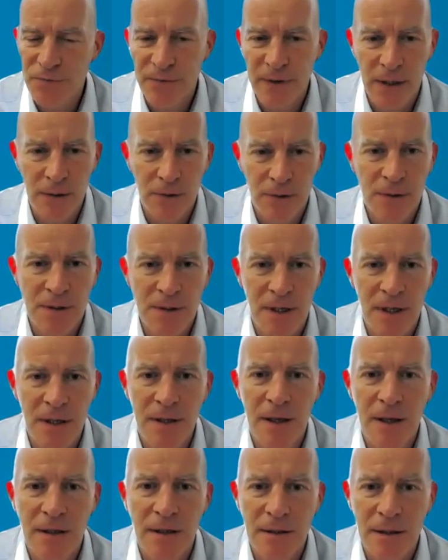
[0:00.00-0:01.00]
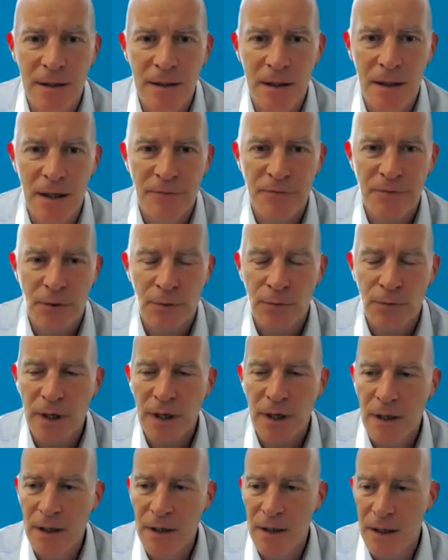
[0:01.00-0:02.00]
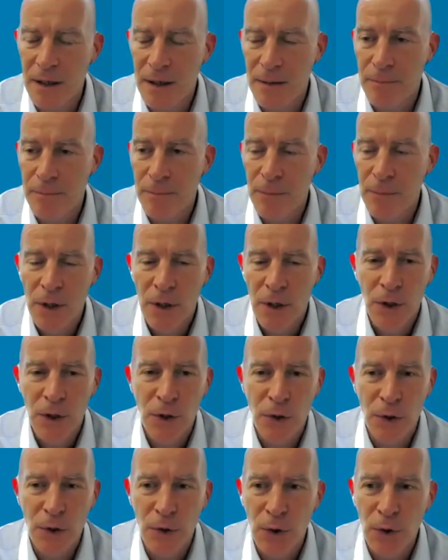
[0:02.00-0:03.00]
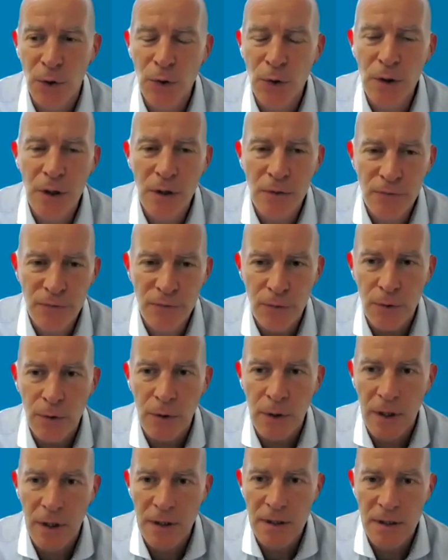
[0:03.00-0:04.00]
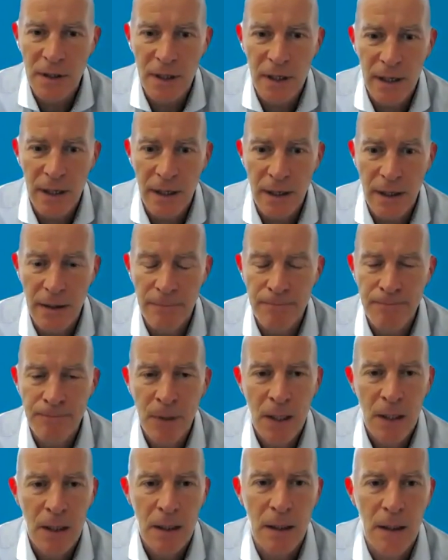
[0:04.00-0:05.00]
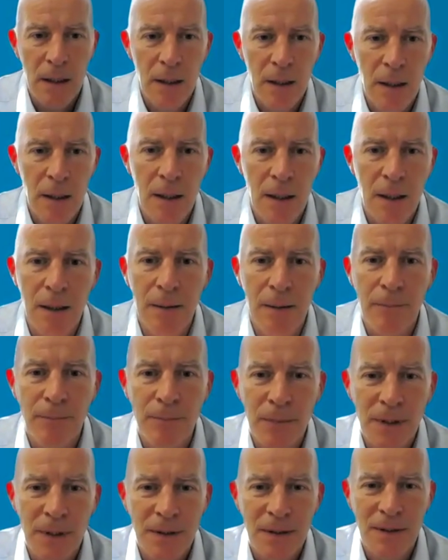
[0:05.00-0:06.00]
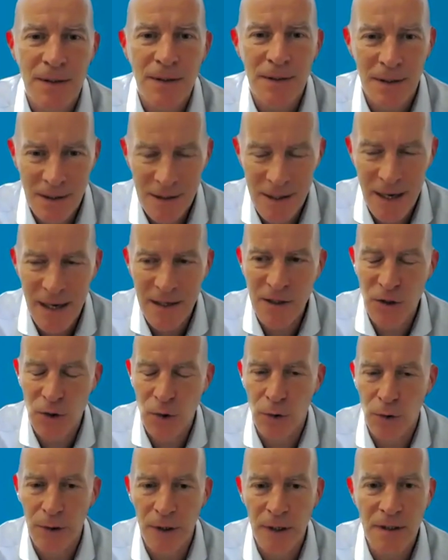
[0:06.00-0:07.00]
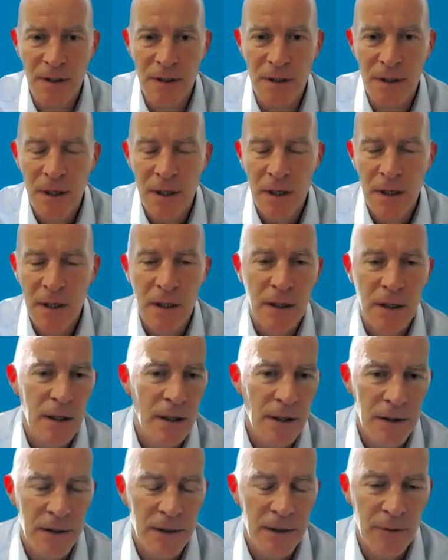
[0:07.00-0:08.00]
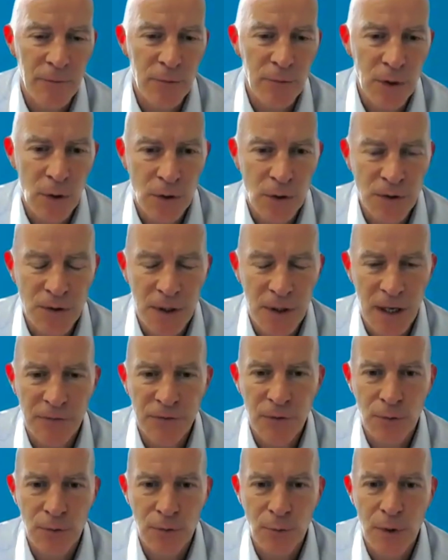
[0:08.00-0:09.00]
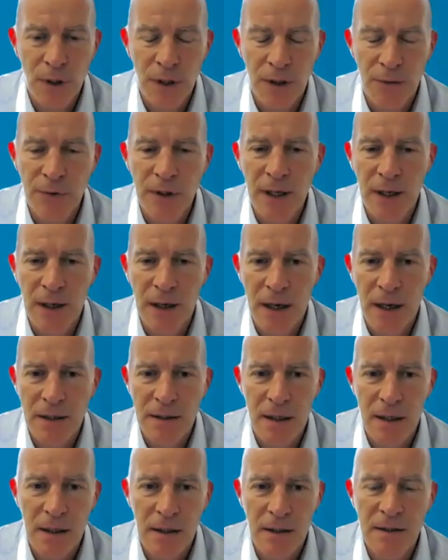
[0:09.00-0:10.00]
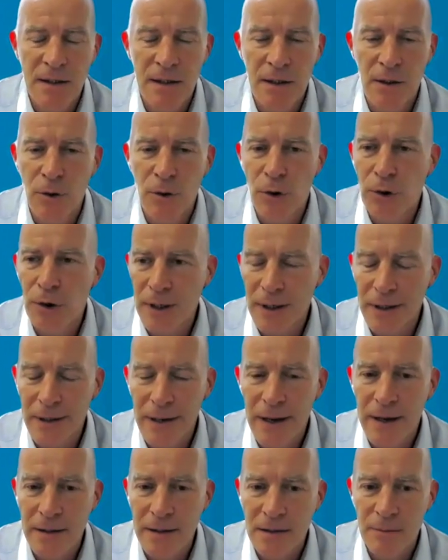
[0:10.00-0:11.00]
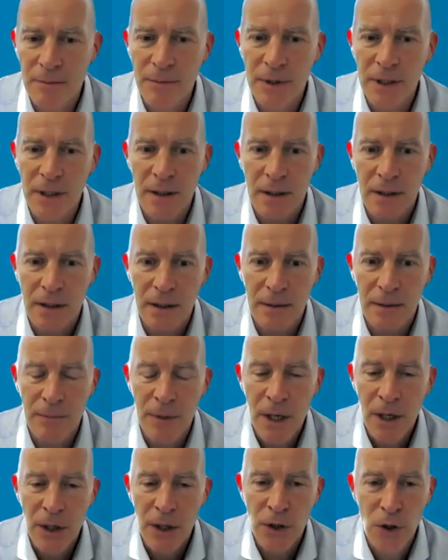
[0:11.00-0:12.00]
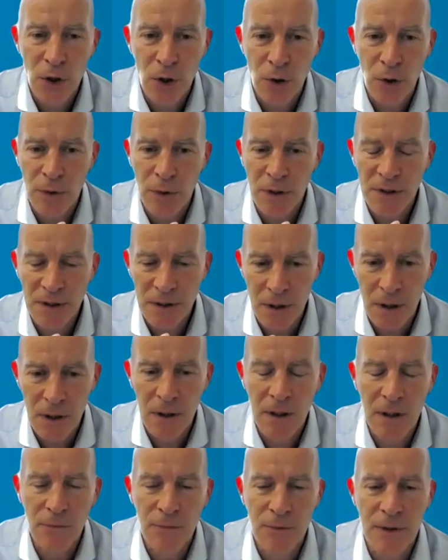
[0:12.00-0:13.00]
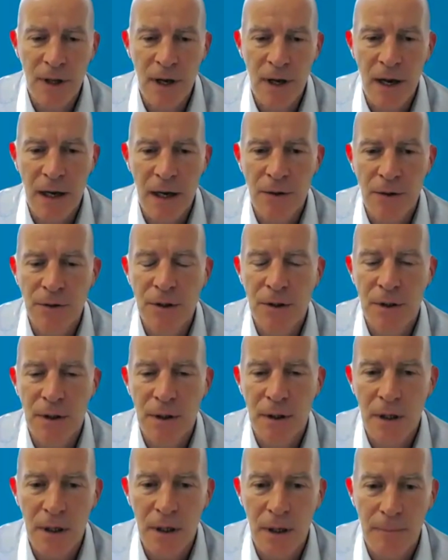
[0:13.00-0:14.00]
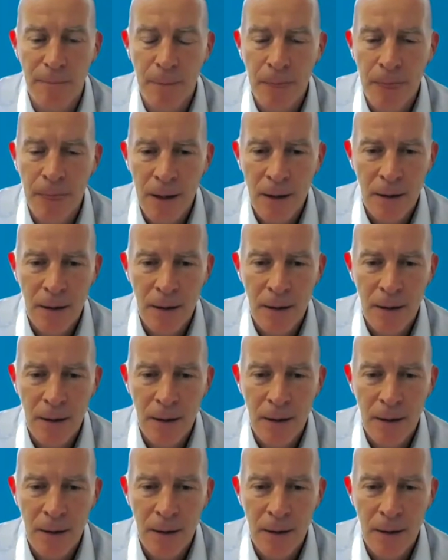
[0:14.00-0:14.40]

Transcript: fair to say that if you're really looking for, let's say, success stories, then we also have to realize that it's still early days. I mean, we're starting with the hydrogen